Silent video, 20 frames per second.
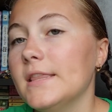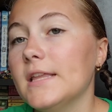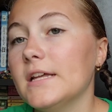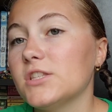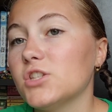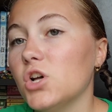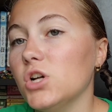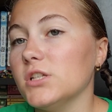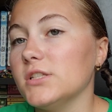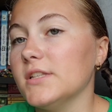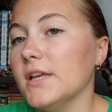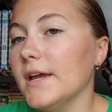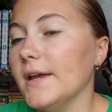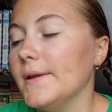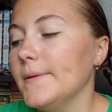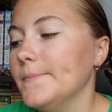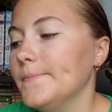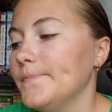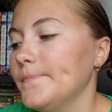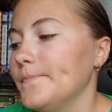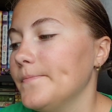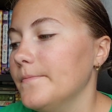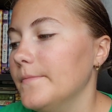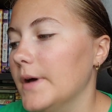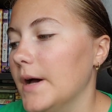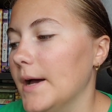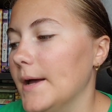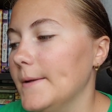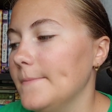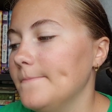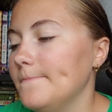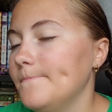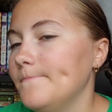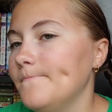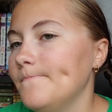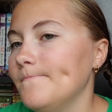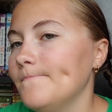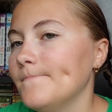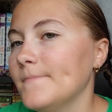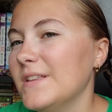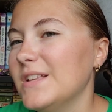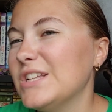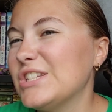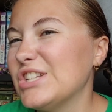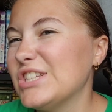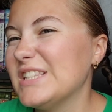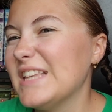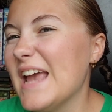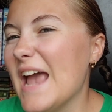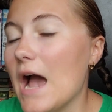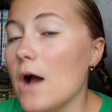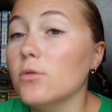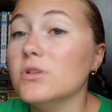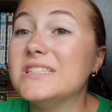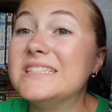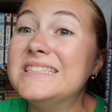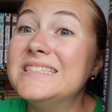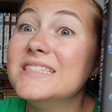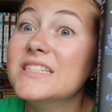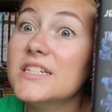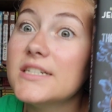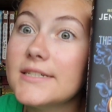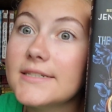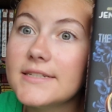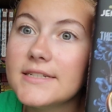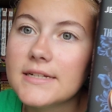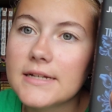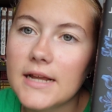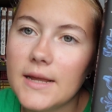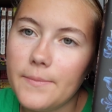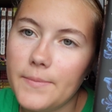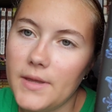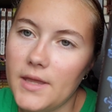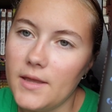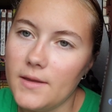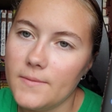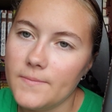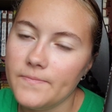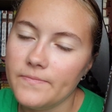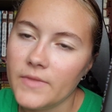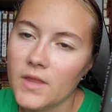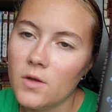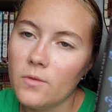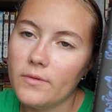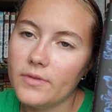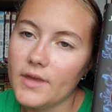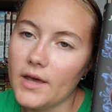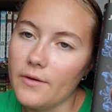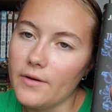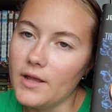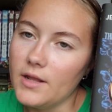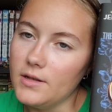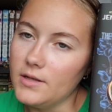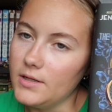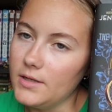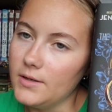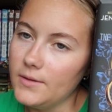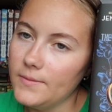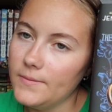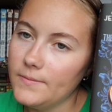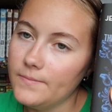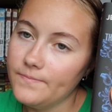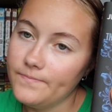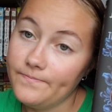that's all I'll say but let's just say I was not happy with how it ended.